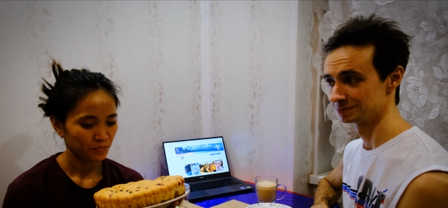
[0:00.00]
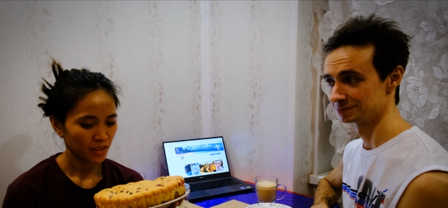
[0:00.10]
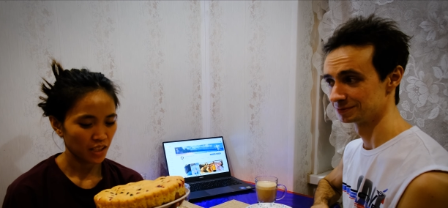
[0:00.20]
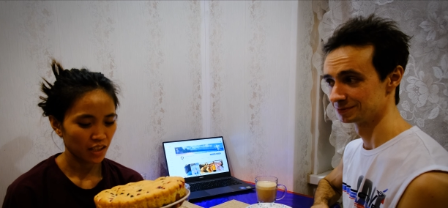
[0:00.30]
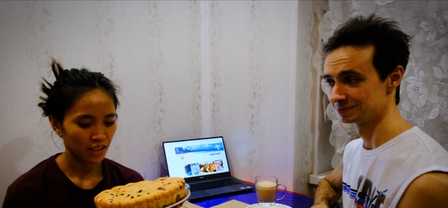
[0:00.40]

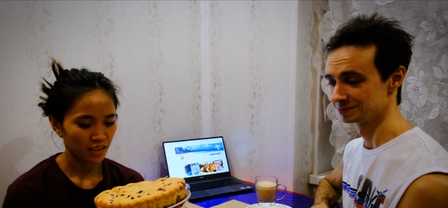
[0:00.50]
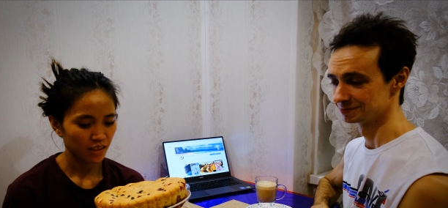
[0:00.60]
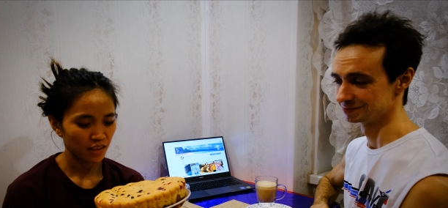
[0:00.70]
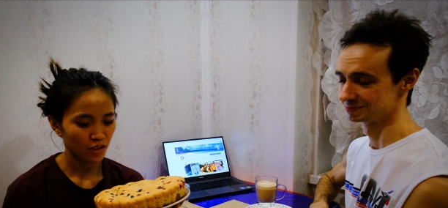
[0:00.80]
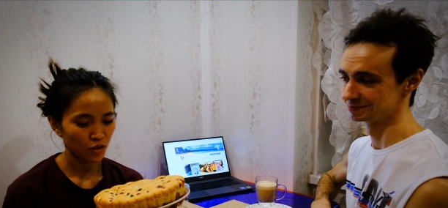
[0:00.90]
Speaker 1: Yeah,
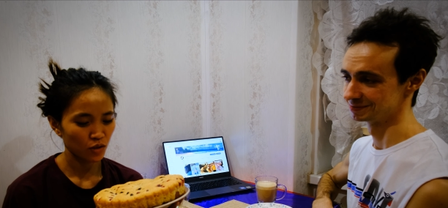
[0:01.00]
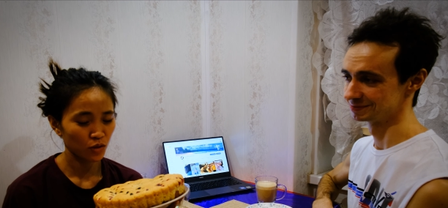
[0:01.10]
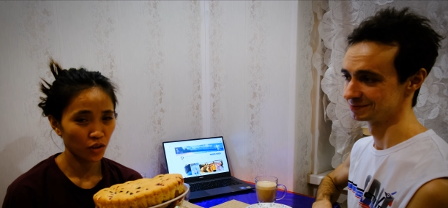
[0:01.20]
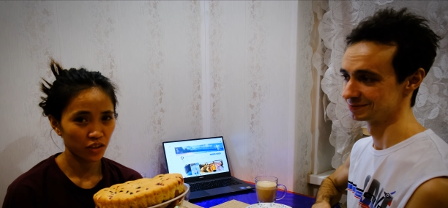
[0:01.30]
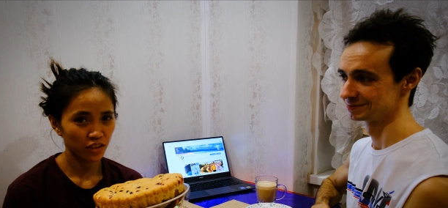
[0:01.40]
it's
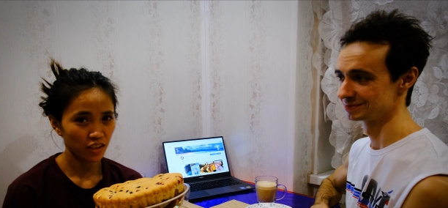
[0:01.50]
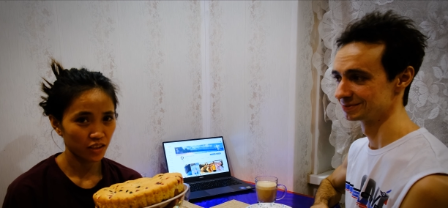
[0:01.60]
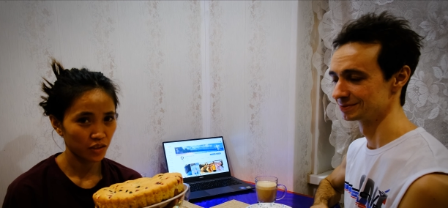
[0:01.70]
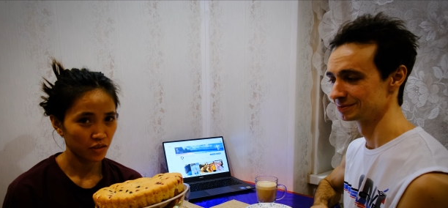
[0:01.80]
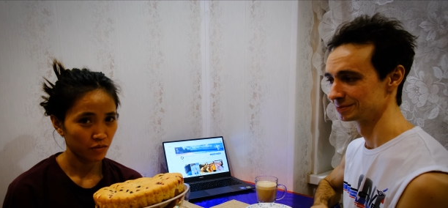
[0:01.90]
dark
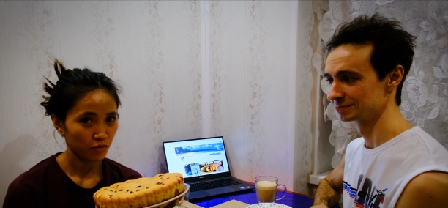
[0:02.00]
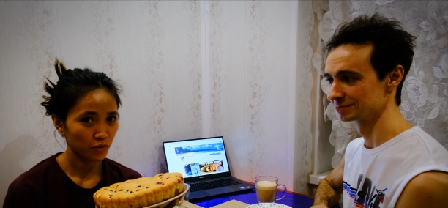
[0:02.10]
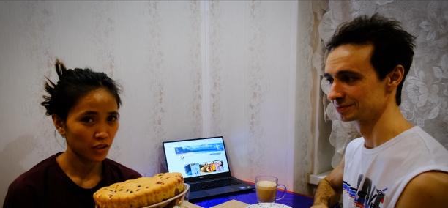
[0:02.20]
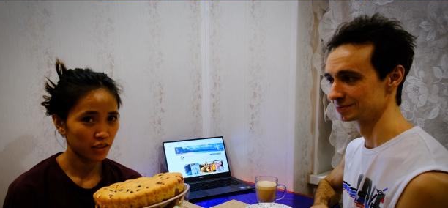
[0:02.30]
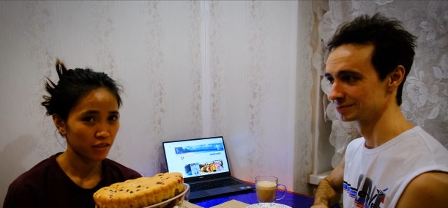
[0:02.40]
and
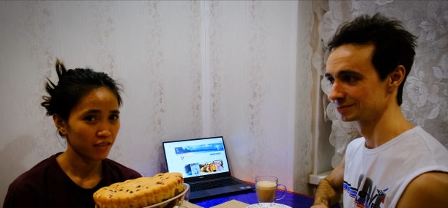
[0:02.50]
red.